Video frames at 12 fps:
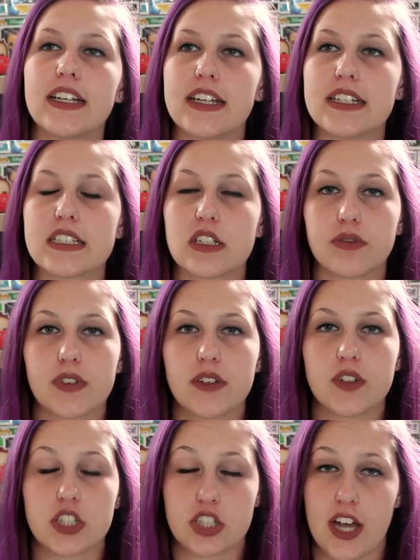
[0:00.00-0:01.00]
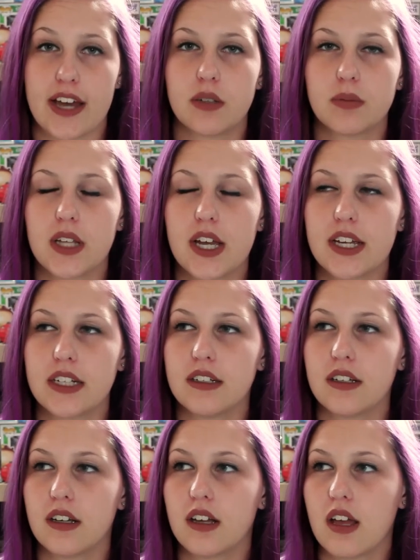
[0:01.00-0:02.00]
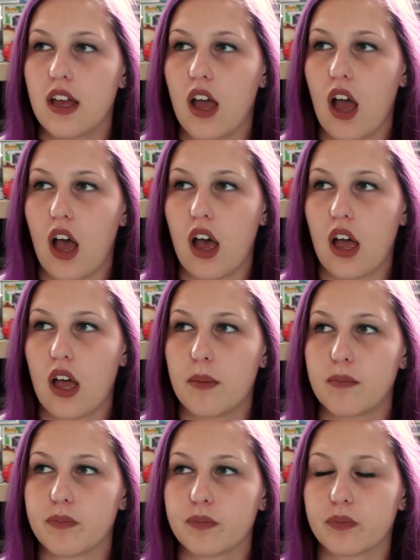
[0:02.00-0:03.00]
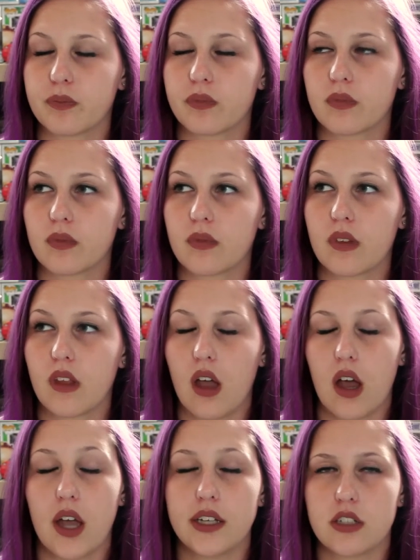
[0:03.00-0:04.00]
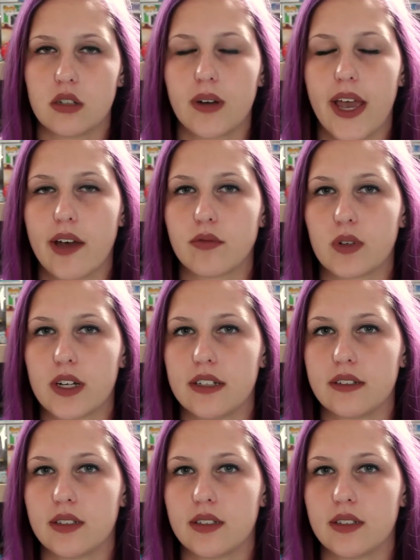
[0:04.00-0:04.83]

is your favorite chat up line. Um, I don't have one.